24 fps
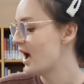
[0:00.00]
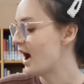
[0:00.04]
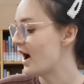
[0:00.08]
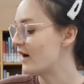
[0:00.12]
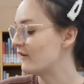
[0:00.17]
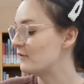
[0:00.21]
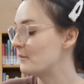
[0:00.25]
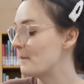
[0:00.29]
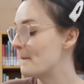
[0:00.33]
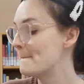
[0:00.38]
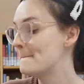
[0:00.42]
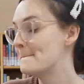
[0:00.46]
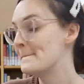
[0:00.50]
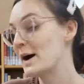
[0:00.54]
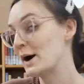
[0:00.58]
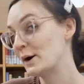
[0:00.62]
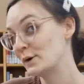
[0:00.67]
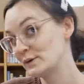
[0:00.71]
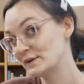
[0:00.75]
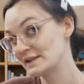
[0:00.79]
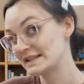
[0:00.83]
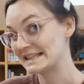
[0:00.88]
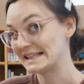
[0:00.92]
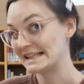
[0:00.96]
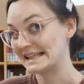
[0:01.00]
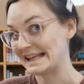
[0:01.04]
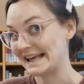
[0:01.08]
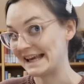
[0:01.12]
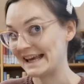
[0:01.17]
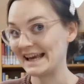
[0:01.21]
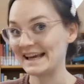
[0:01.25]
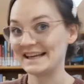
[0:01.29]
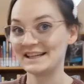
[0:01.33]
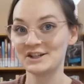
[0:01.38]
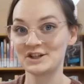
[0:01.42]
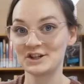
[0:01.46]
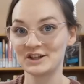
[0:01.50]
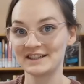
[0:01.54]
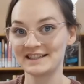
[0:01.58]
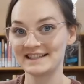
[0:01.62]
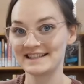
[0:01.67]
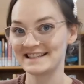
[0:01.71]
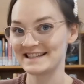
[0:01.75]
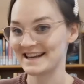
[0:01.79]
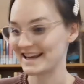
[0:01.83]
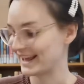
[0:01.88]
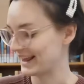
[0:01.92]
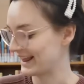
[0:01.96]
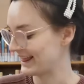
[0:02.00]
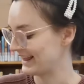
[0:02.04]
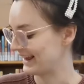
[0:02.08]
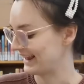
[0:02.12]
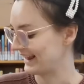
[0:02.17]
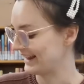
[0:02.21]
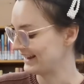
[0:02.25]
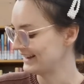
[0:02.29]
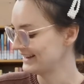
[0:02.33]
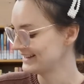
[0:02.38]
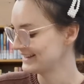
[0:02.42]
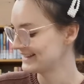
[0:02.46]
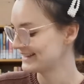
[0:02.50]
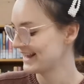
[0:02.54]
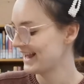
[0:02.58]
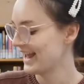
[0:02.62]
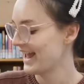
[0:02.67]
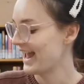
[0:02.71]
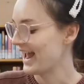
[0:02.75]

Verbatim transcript: of mostly interesting things,